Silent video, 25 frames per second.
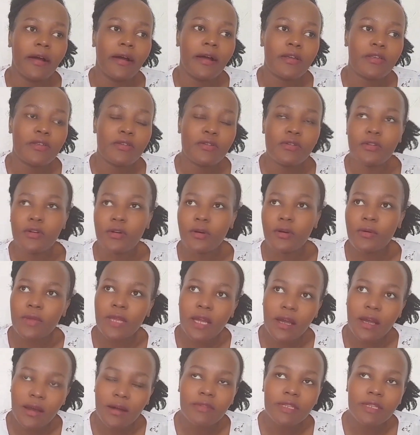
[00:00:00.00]
You know, we
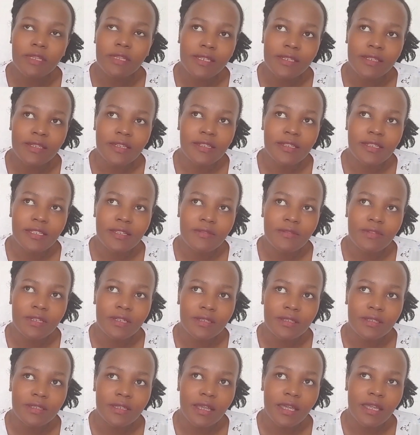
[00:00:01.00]
have the
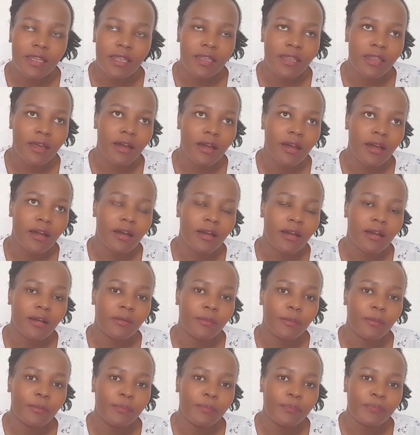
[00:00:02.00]
CCTVs,
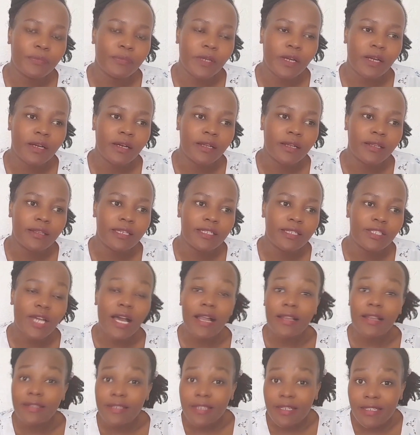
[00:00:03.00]
and the
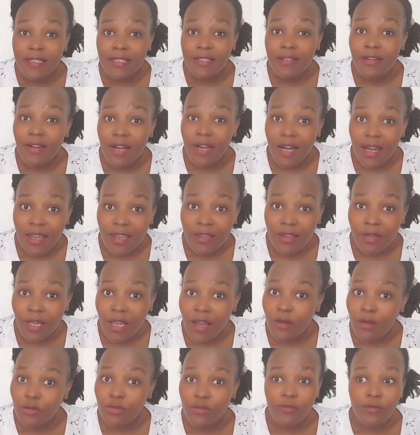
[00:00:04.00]
child started
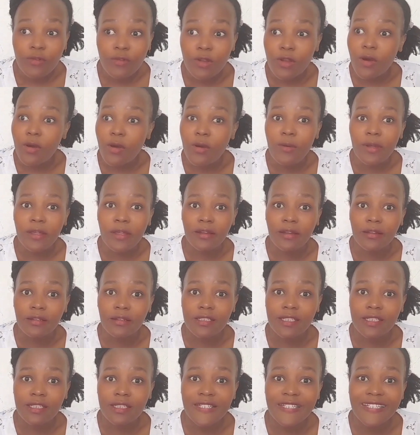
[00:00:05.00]
crying out of nowhere,
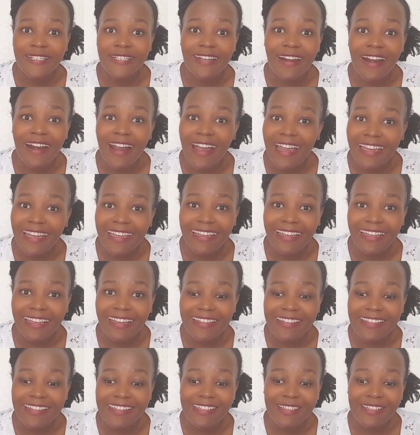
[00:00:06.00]
started crying
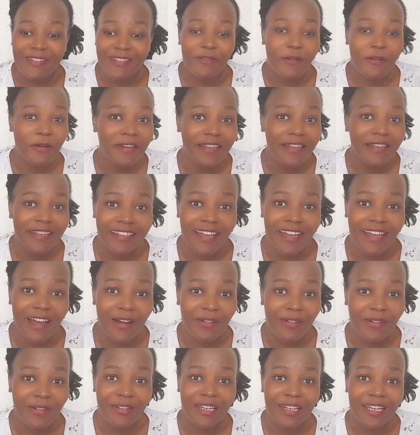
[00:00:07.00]
and falling
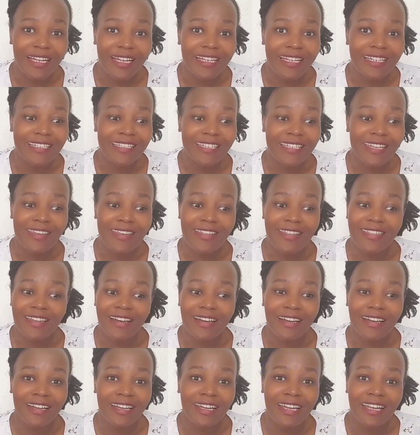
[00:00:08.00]
down and saying
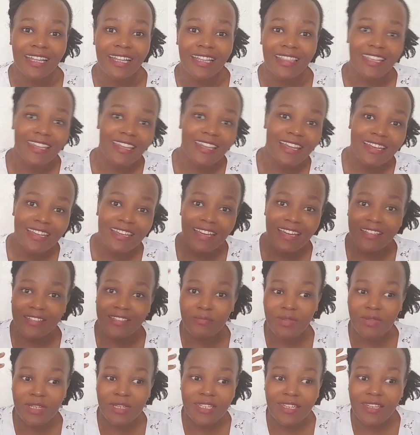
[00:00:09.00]
that the nanny has
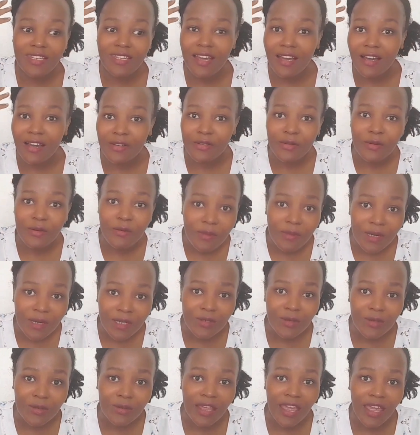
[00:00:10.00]
beaten her too
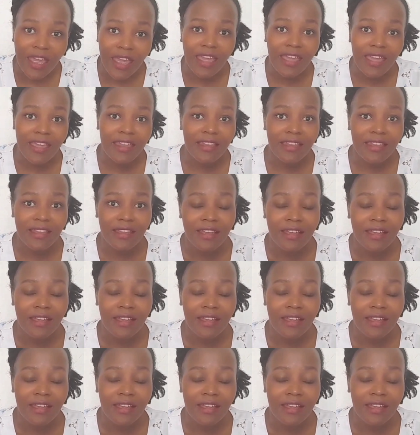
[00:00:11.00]
much on the head.